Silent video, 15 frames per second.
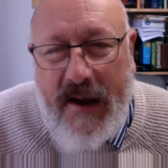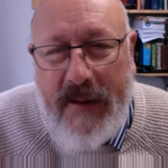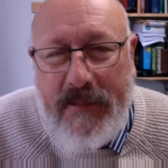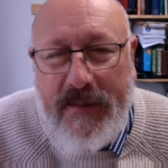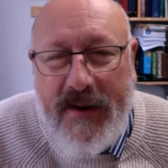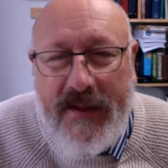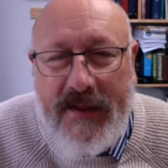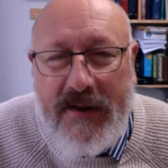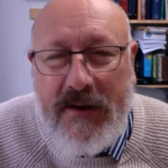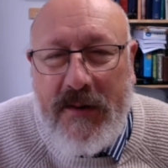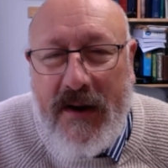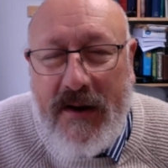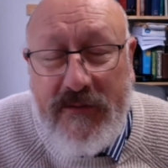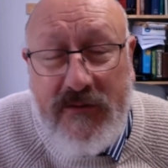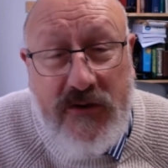pray that you
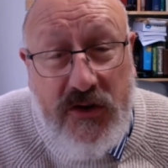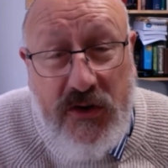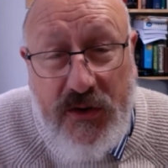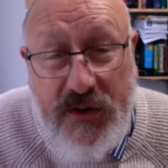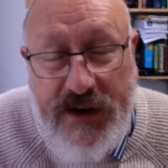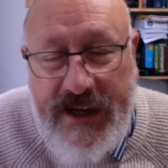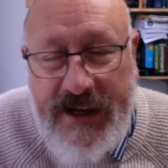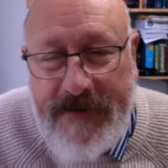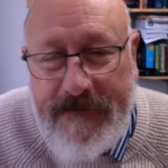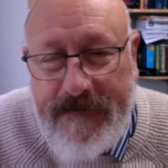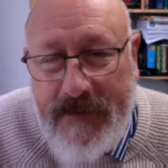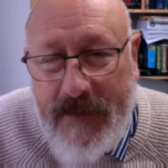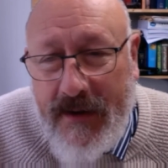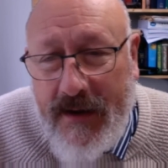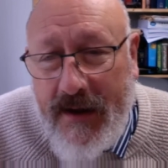have joy
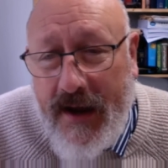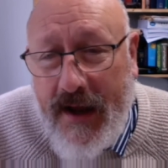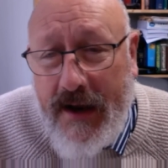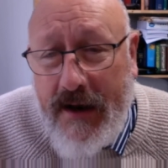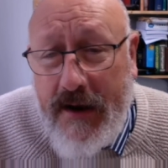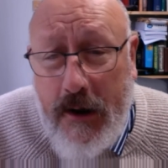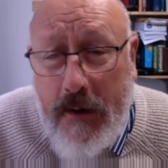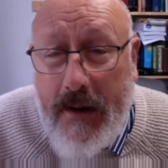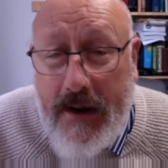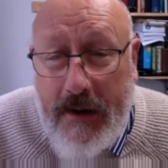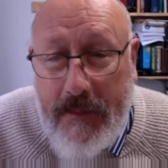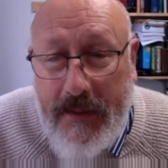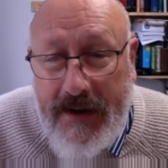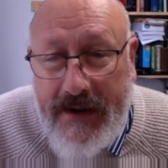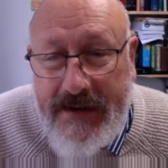and no
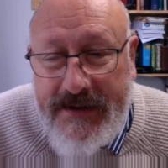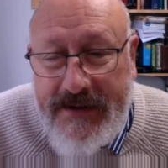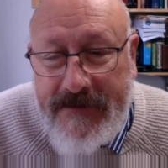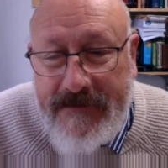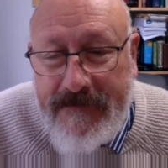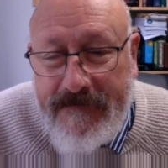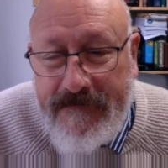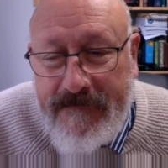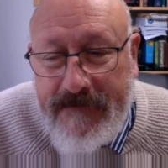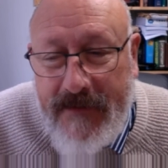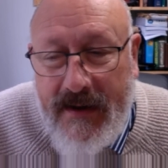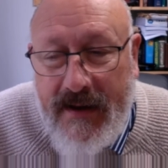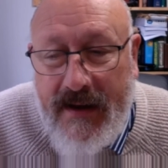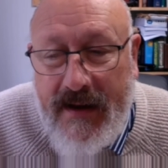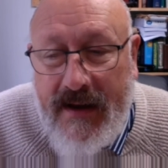enemies.
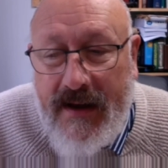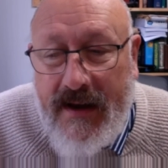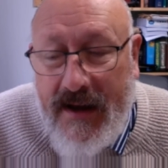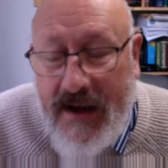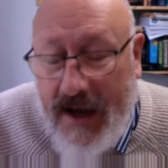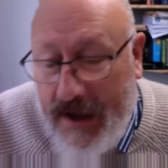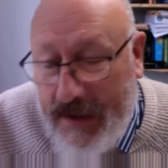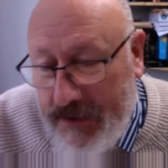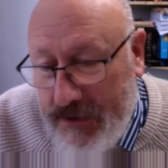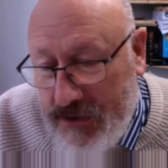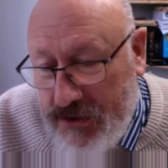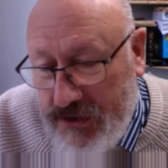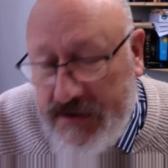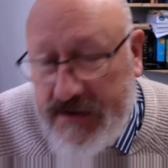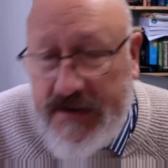And that
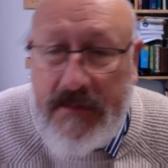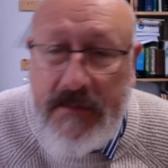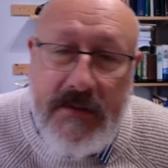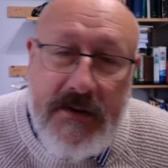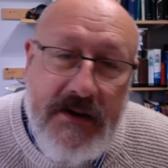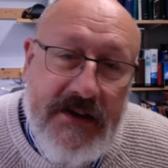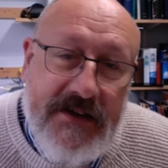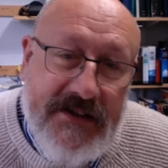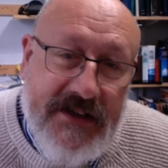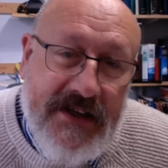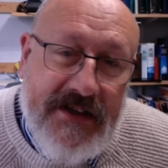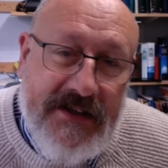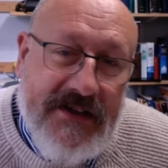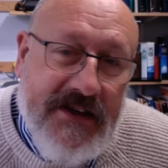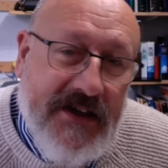should somebody
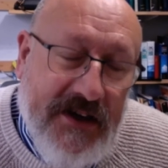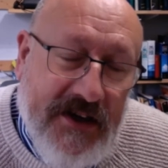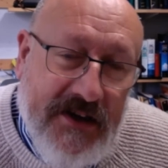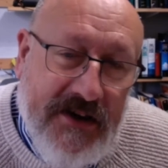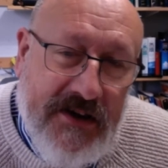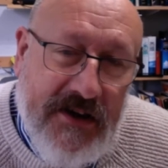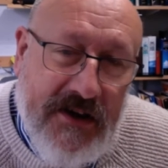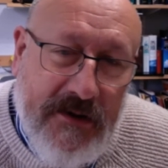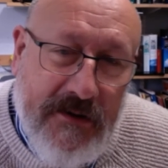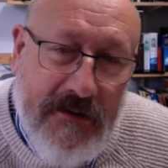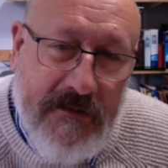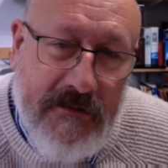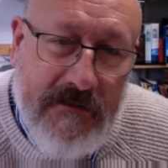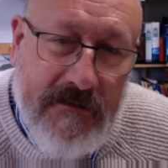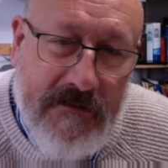seek to hurt you,
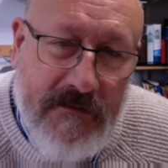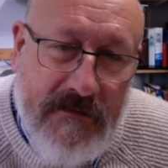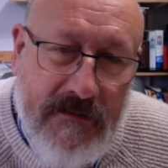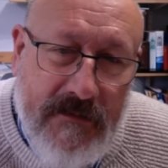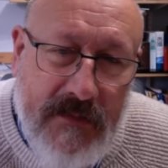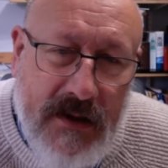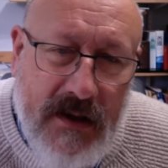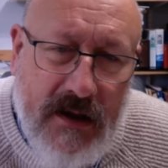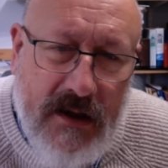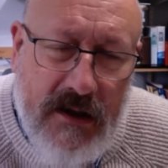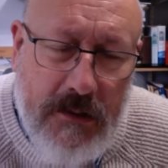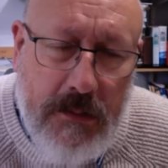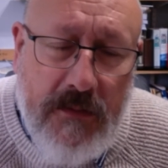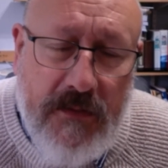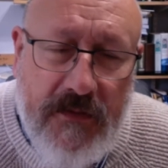
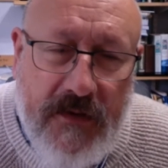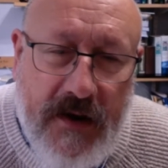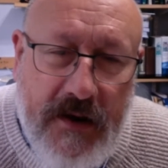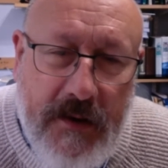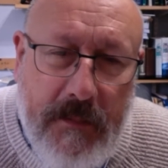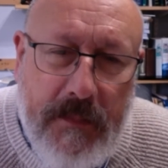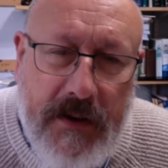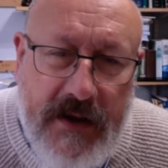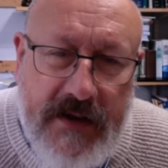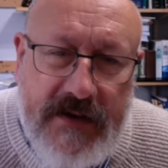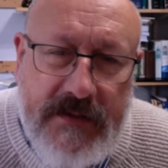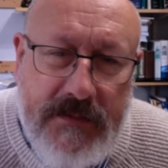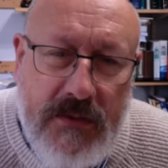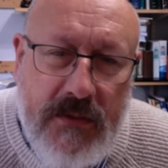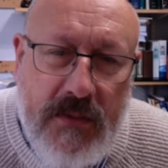you will find a
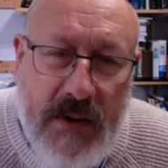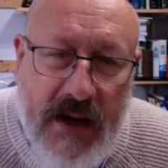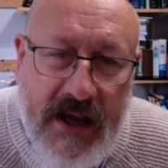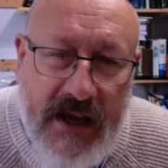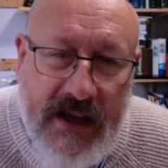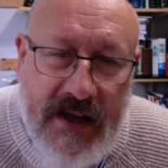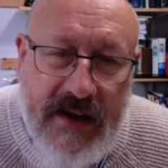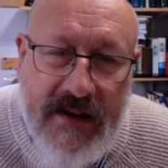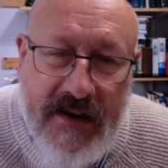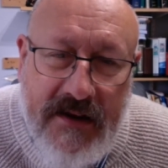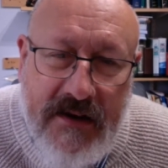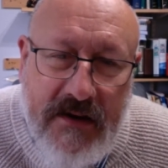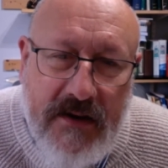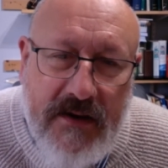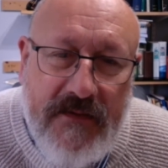peaceable way
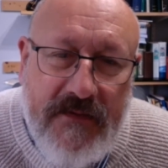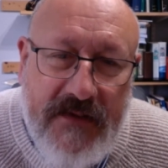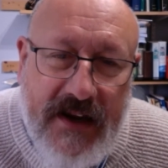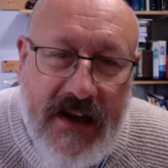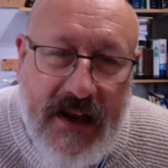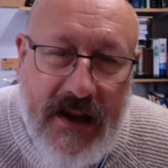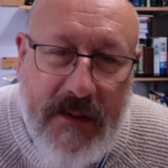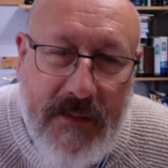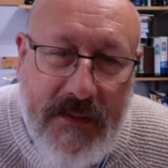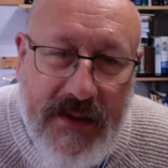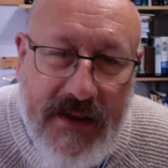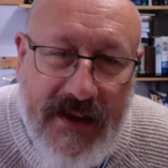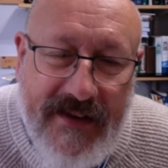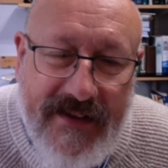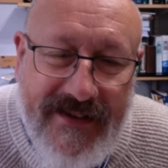of dealing with
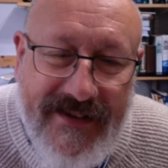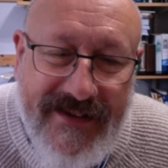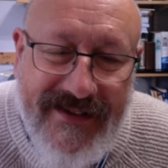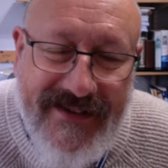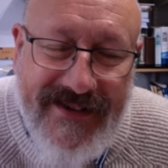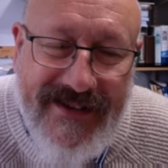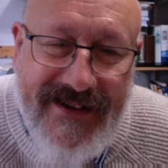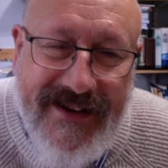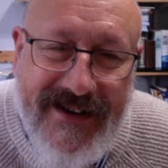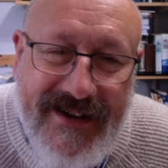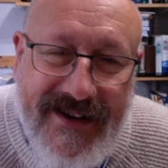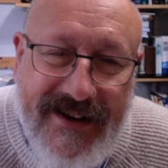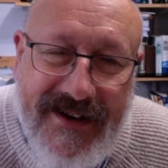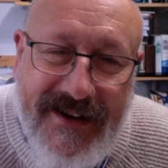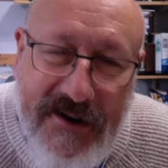it.
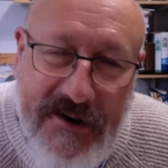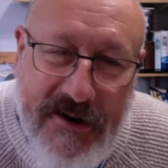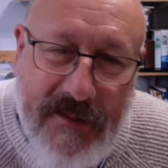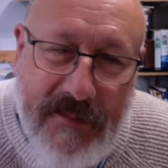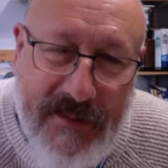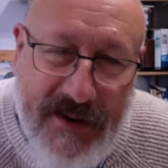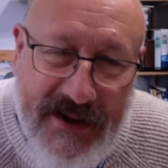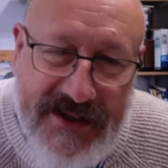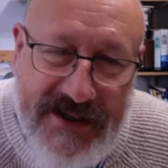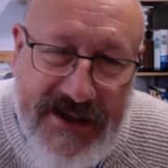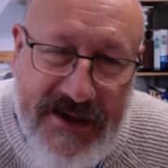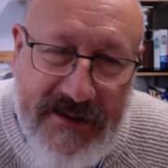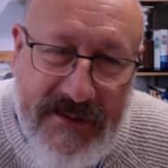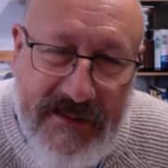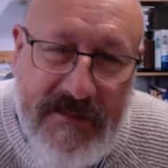God bless
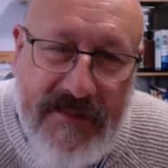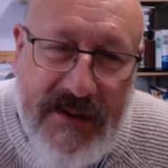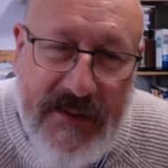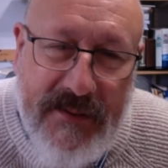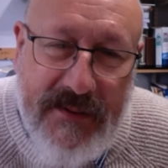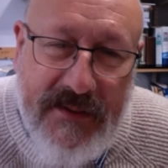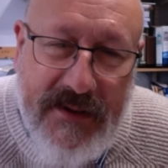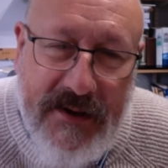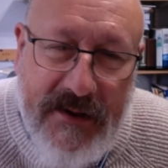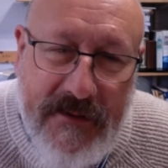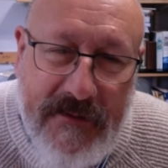you and be with you.